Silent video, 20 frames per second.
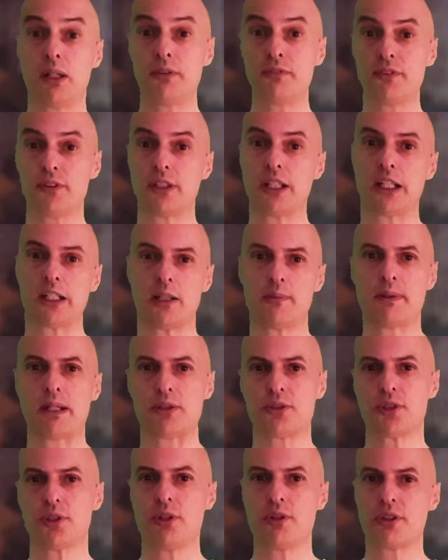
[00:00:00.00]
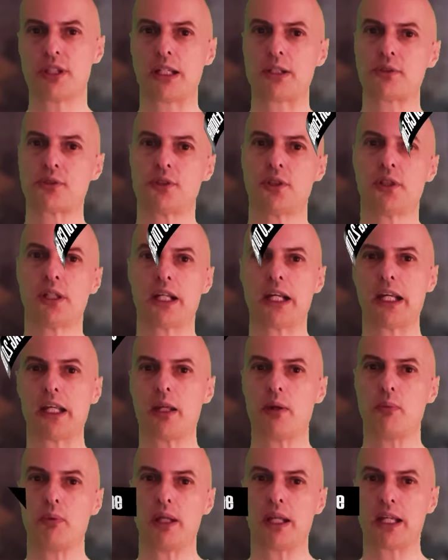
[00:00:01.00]
after that, in about
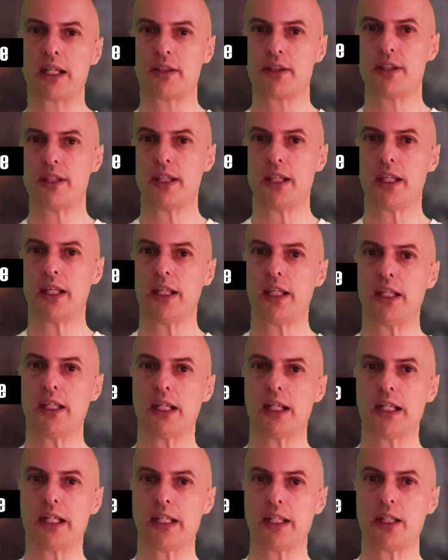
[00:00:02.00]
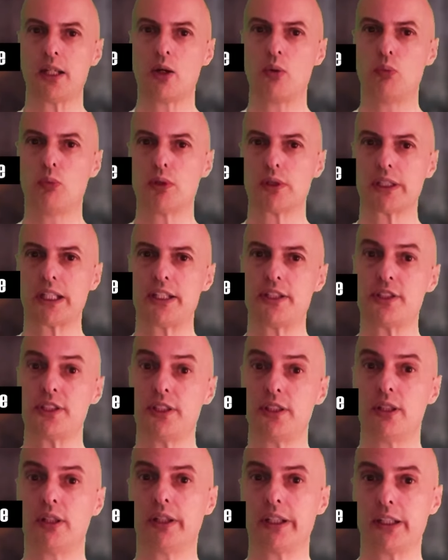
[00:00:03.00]
2008, we had the
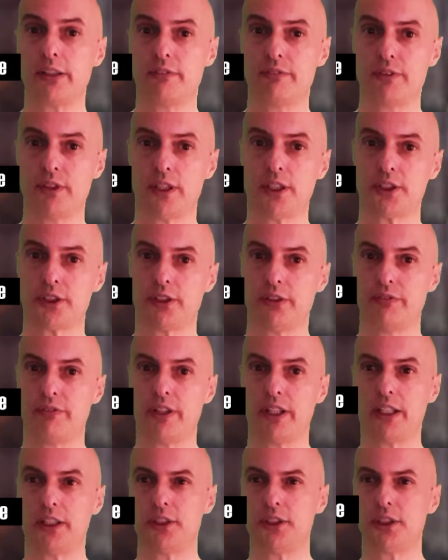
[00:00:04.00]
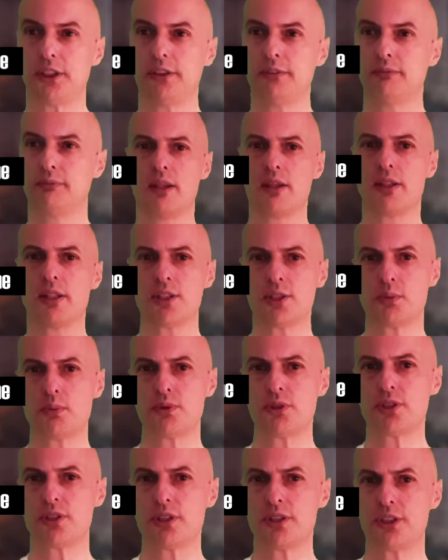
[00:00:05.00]
EA189 version of the engine. This
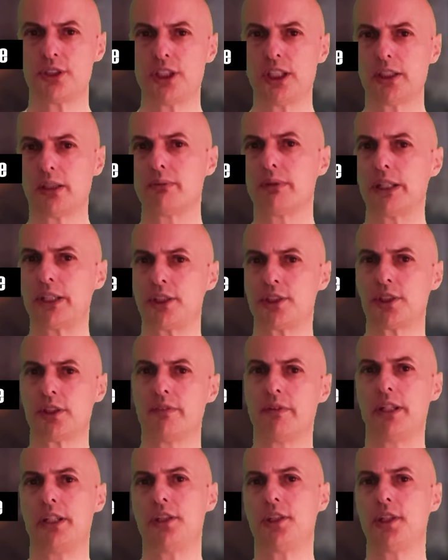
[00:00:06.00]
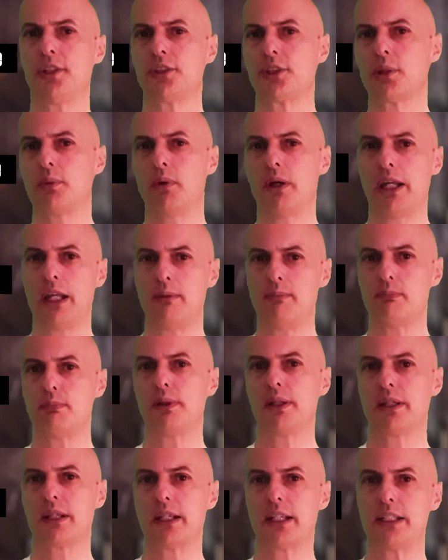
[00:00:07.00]
was the generation of engines that were
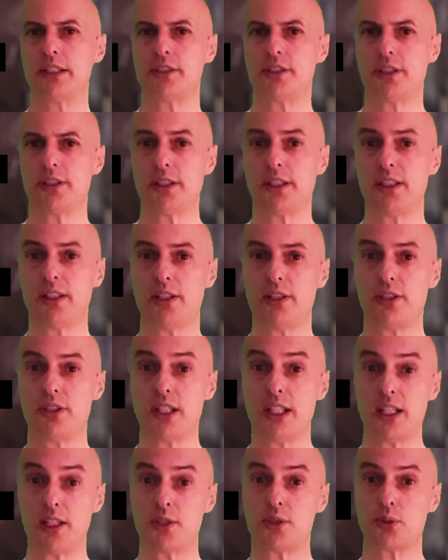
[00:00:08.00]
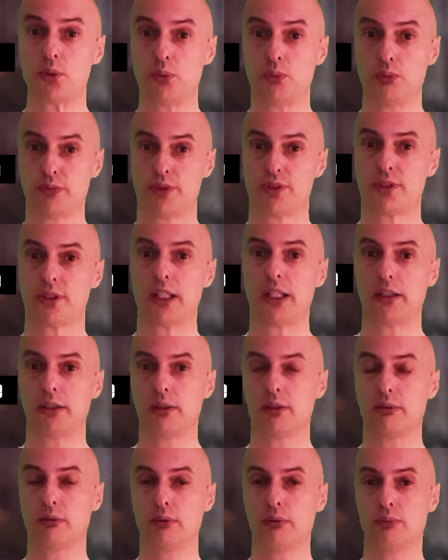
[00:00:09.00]
implicated in the diesel
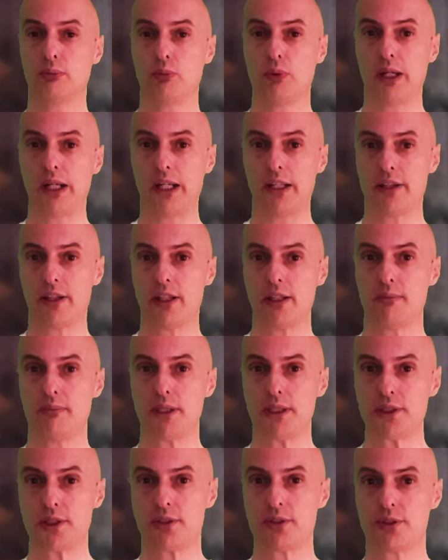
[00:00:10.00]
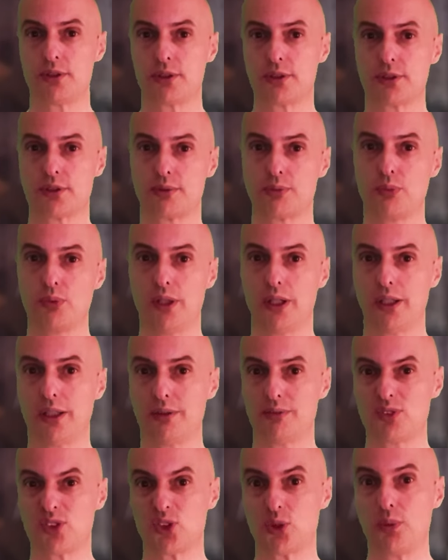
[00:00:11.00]
scandal, where the emissions
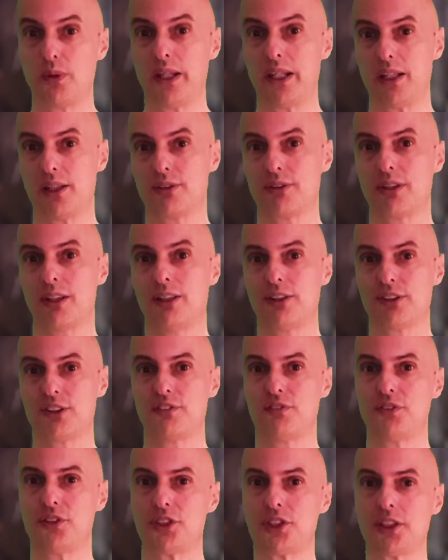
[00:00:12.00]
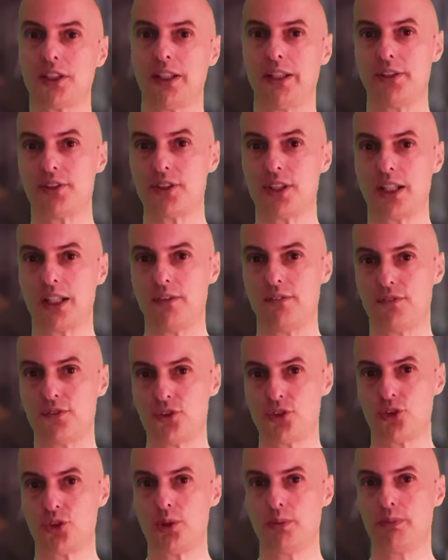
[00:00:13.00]
were tweaked artificially to give
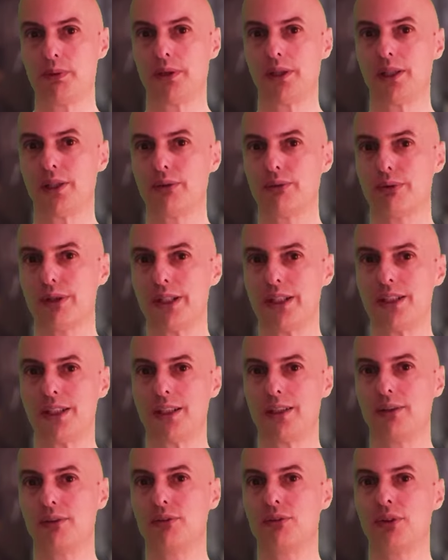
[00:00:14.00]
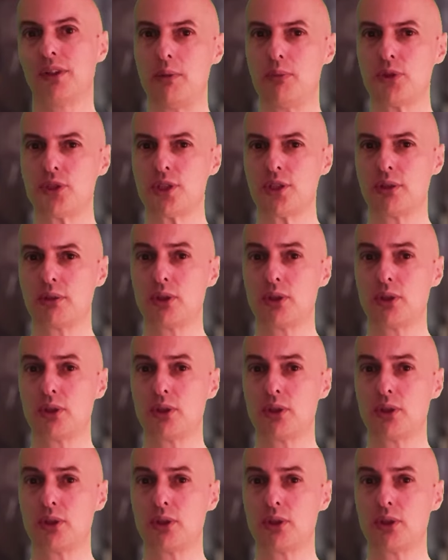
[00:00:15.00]
super low readings. It was a